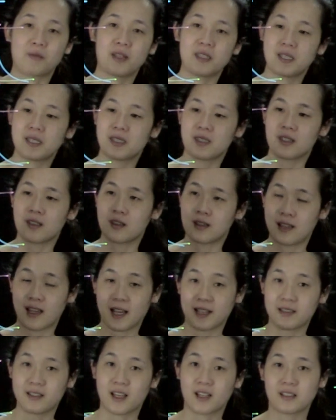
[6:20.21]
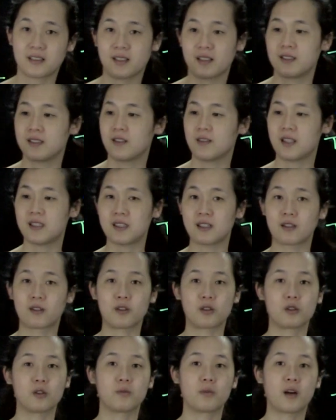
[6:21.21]
This is the x-axis, so this is the
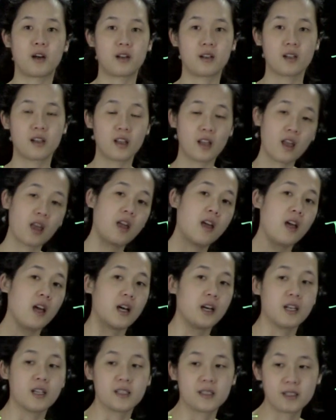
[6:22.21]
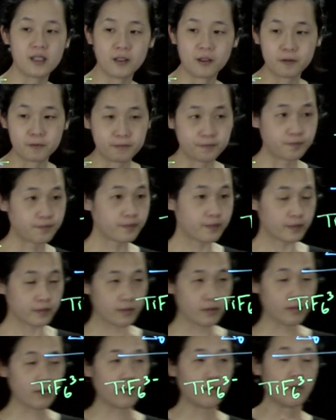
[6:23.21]
critical part. So
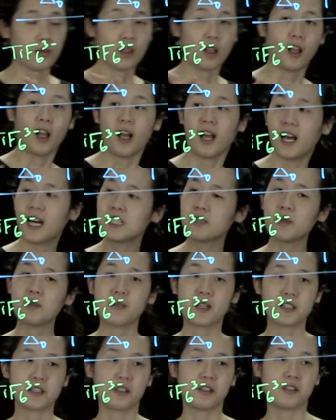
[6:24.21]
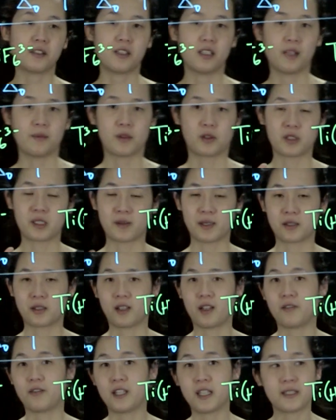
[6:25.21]
as we measure the absorption spectra
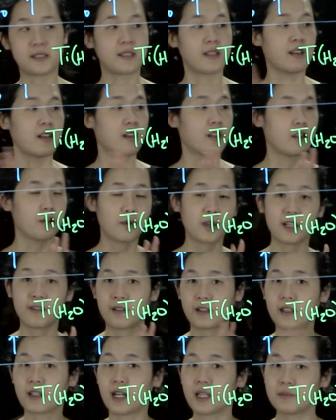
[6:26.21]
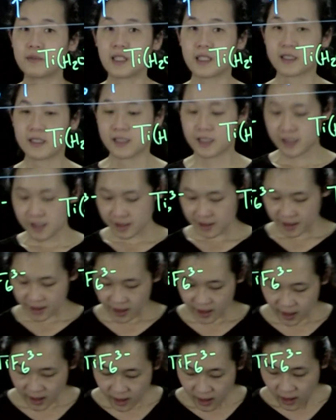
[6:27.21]
of these three different complexes,
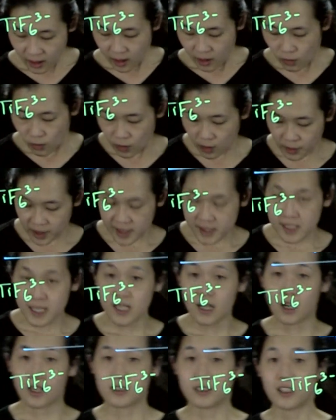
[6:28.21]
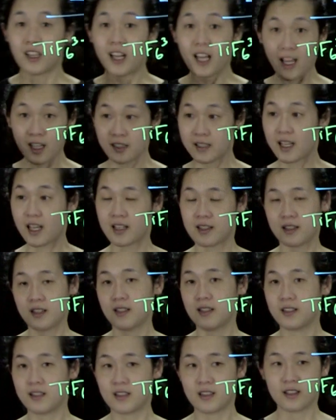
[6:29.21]
what we see on the
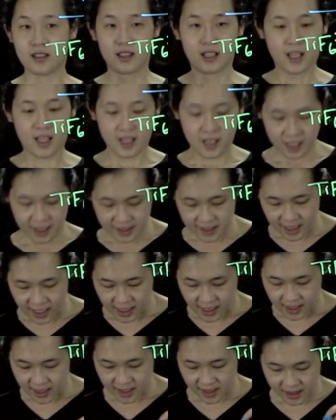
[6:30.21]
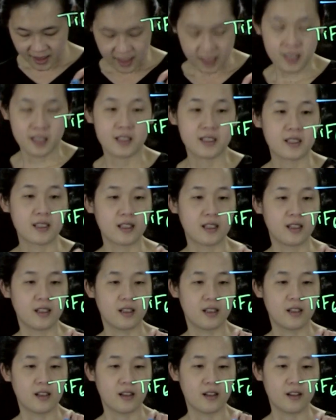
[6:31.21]
x-axis again is that this is
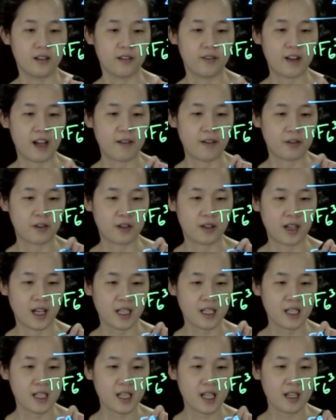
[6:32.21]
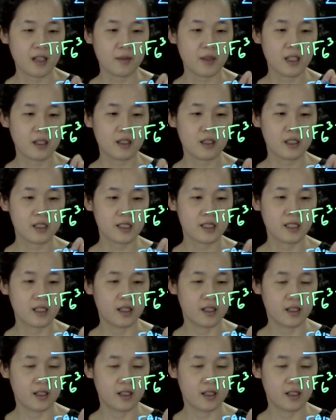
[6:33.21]
590 nanometers.